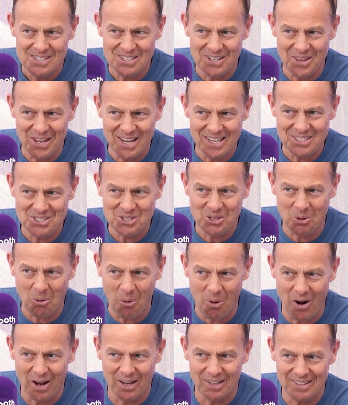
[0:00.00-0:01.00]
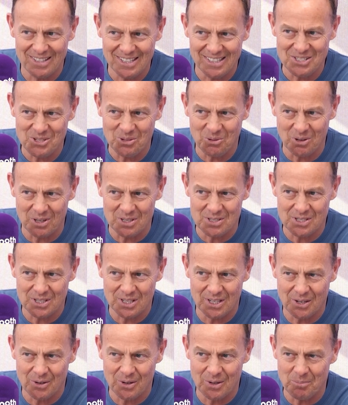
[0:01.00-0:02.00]
so that's quite
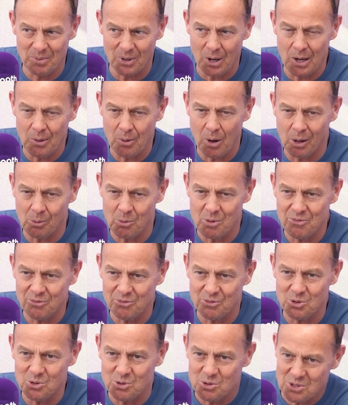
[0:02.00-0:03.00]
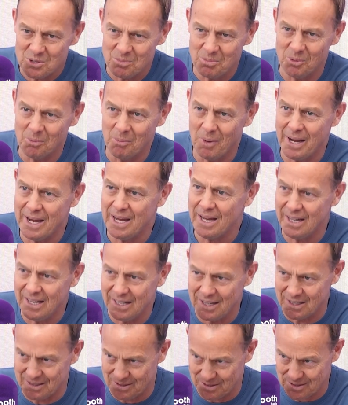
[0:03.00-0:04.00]
scary. But I refuse to put my
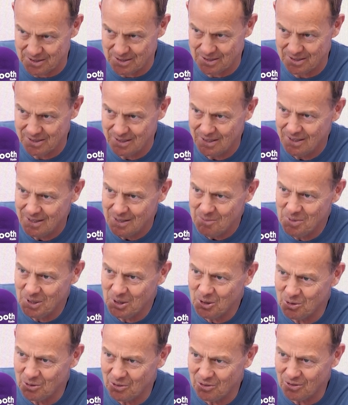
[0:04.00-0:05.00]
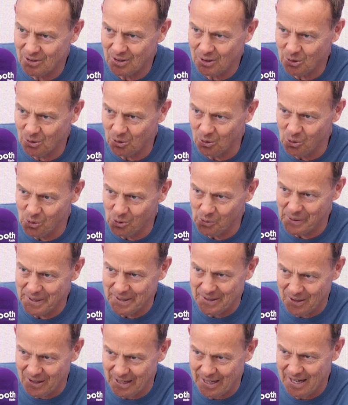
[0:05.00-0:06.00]
head under because the
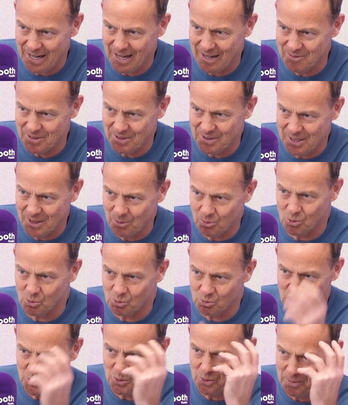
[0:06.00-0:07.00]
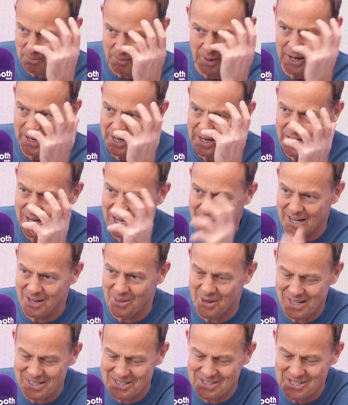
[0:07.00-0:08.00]
chlorine I have in there will ruin my hair.
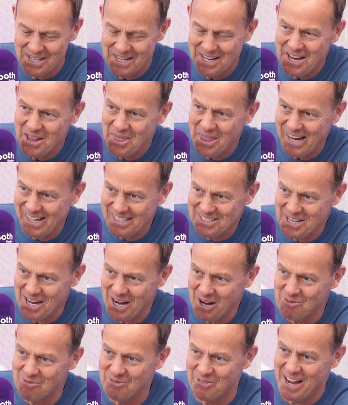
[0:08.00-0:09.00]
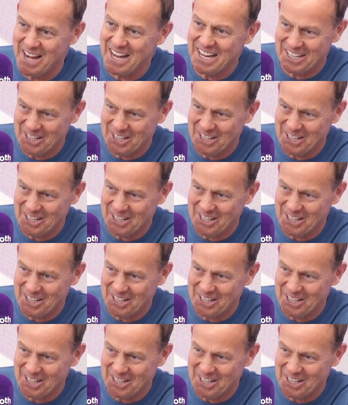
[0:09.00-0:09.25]
That's how vain